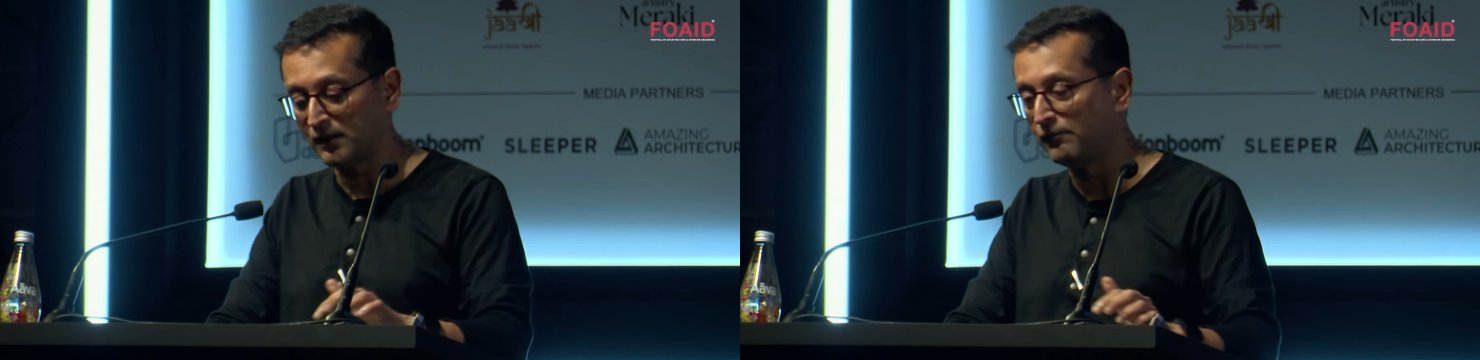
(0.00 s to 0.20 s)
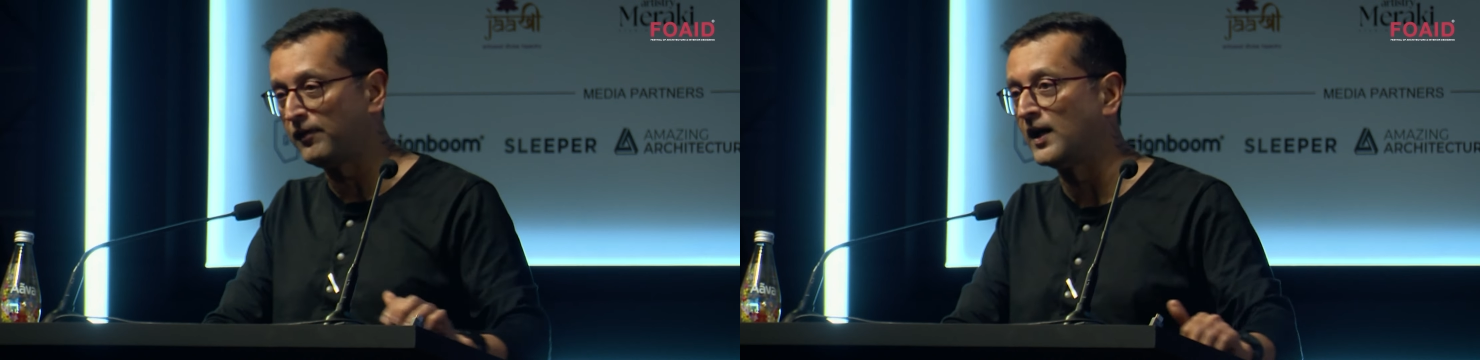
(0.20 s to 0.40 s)

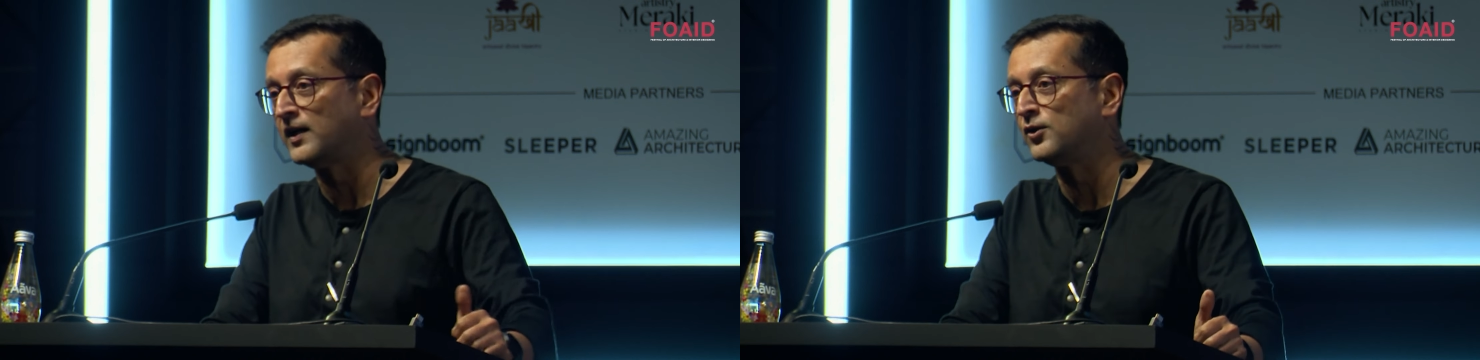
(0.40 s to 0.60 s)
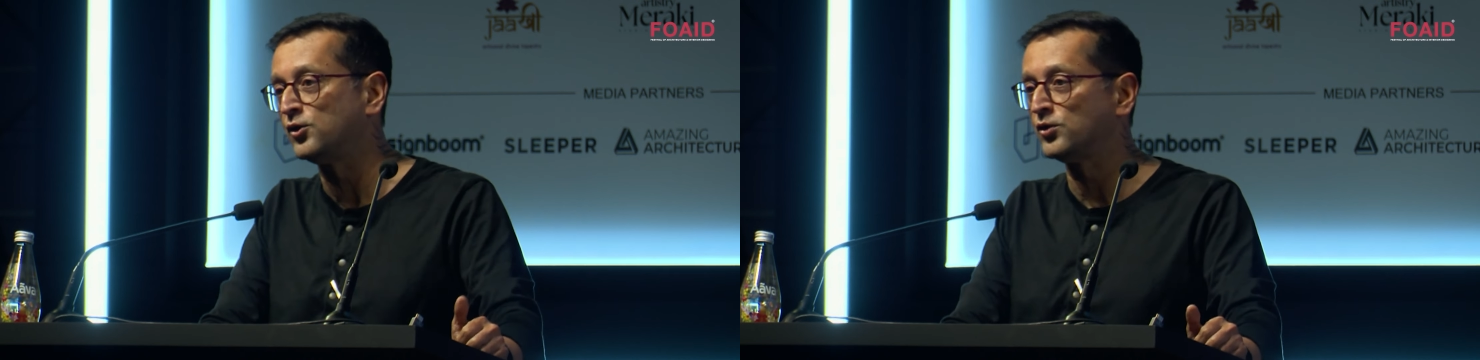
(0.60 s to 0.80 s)
fly
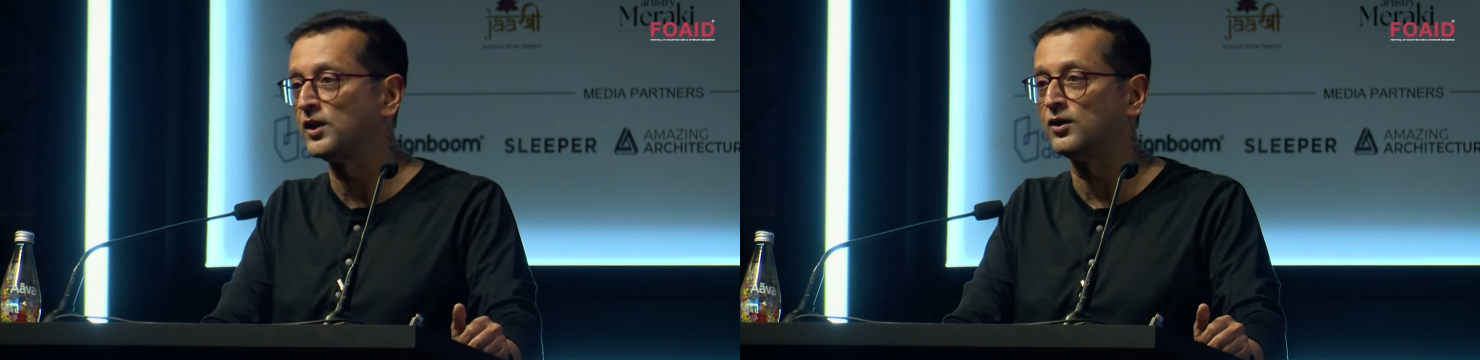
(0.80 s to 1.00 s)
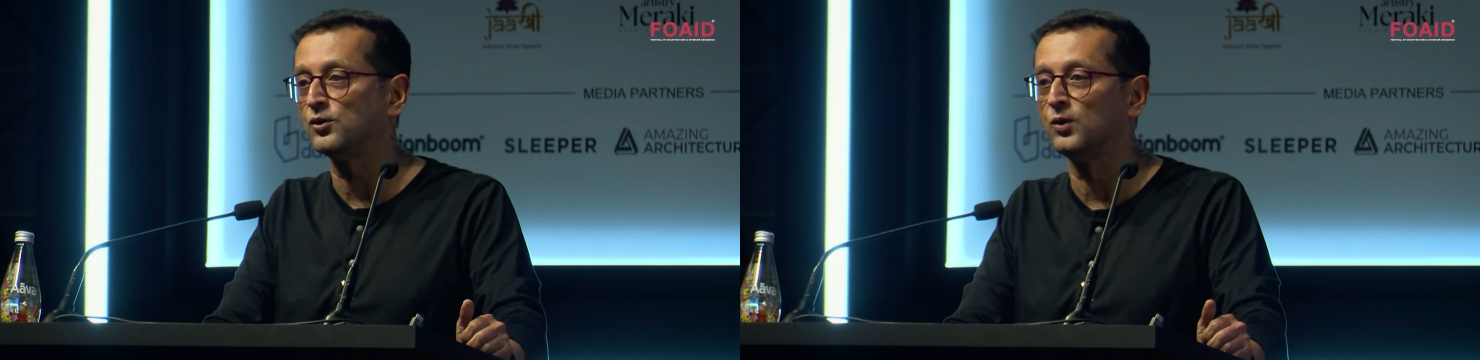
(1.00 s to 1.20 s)
into
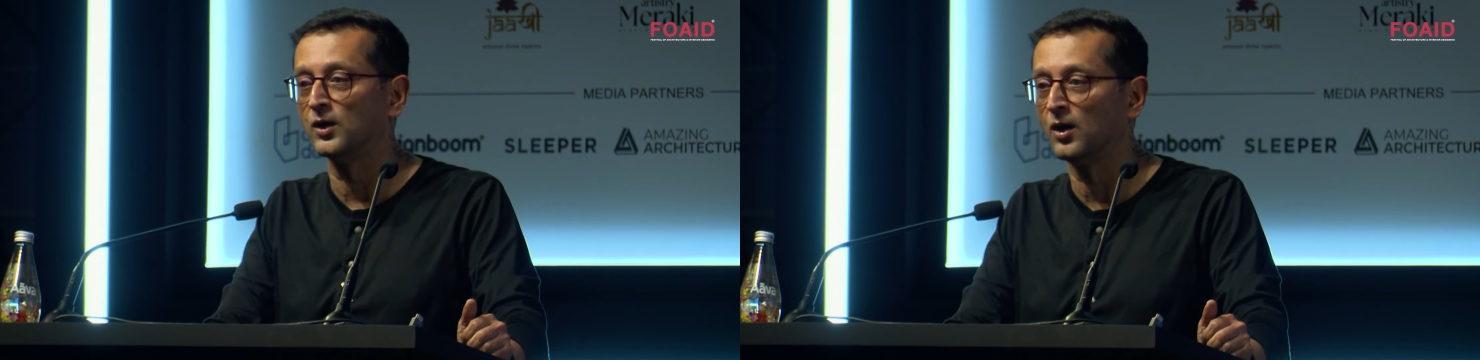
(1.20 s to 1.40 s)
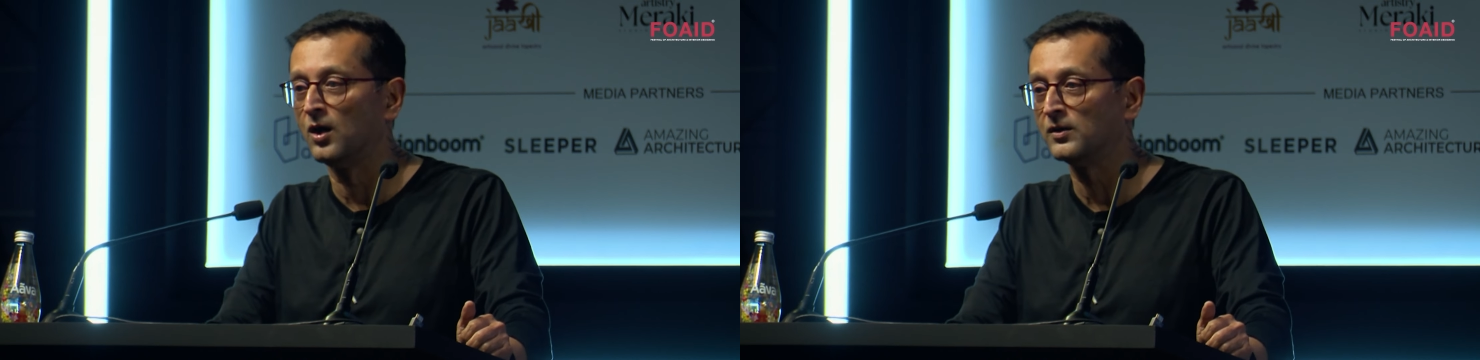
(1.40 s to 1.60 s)
T2
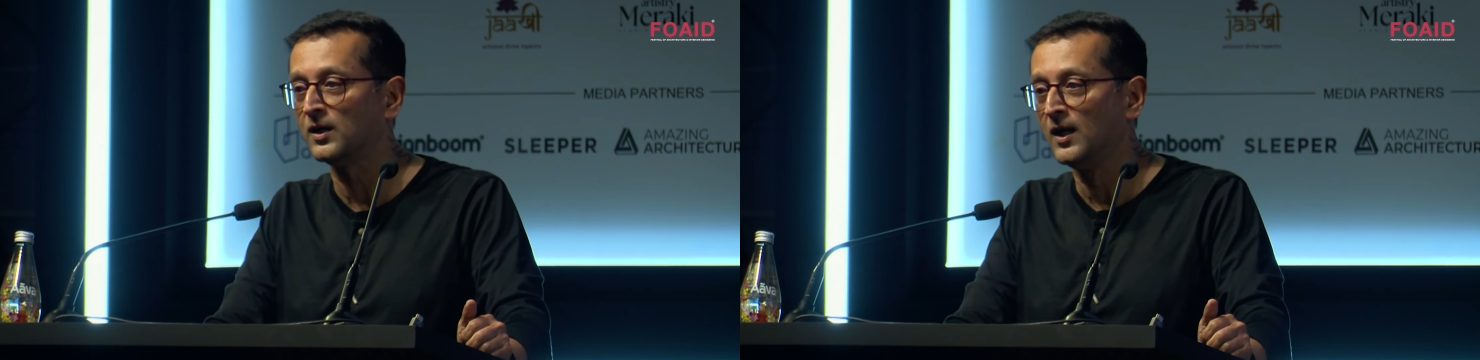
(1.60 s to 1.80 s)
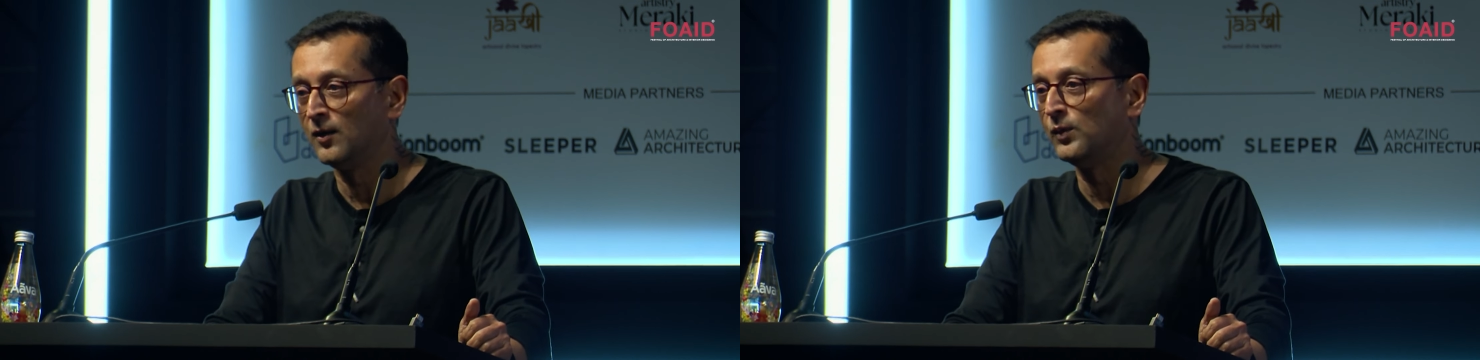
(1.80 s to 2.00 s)
or not
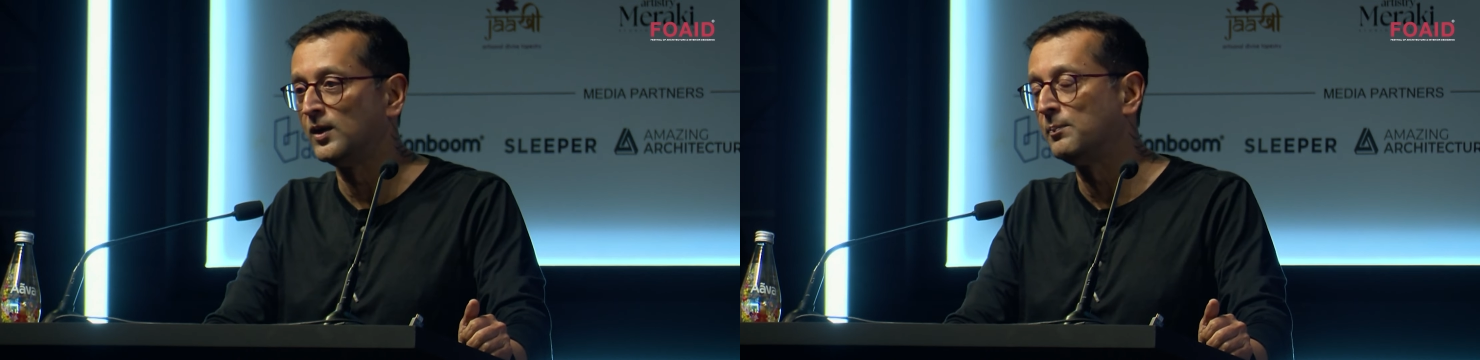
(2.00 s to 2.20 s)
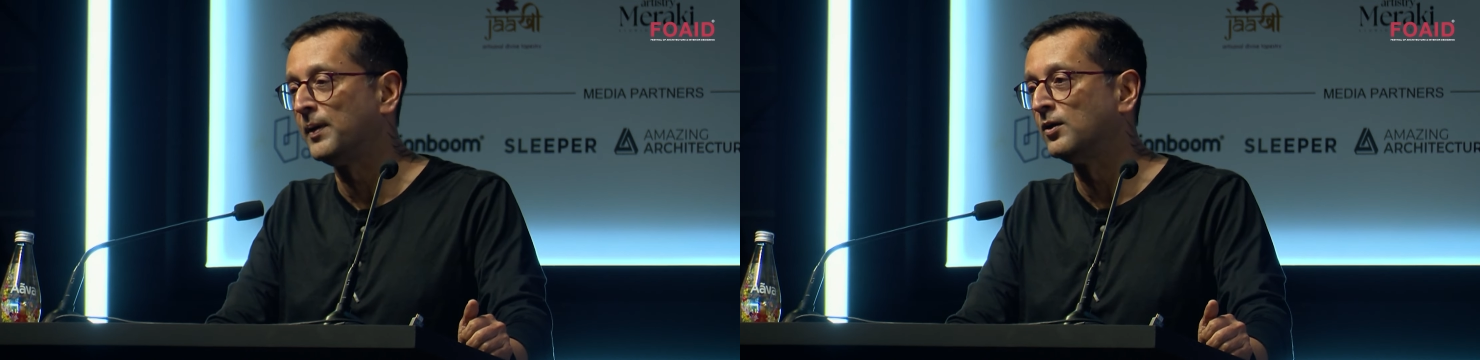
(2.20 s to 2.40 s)
will
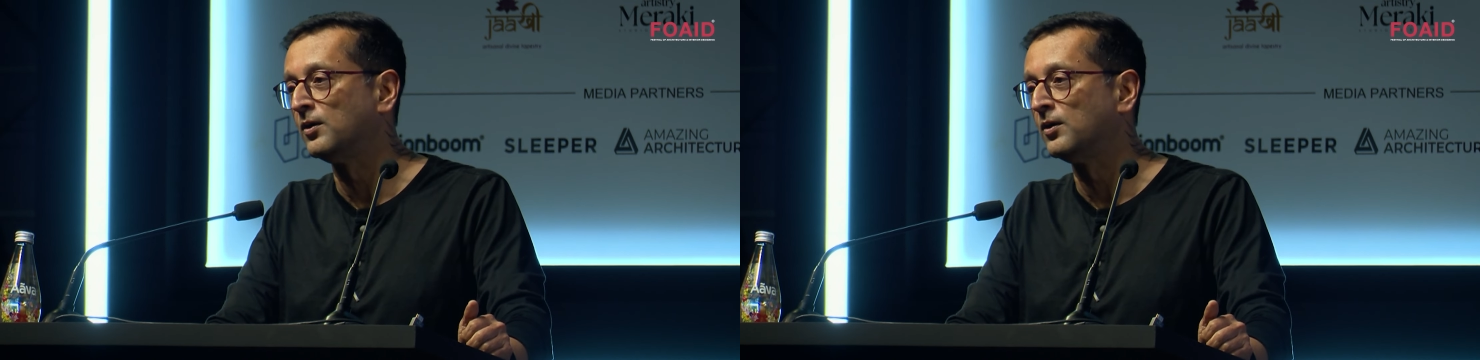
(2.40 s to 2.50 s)
depend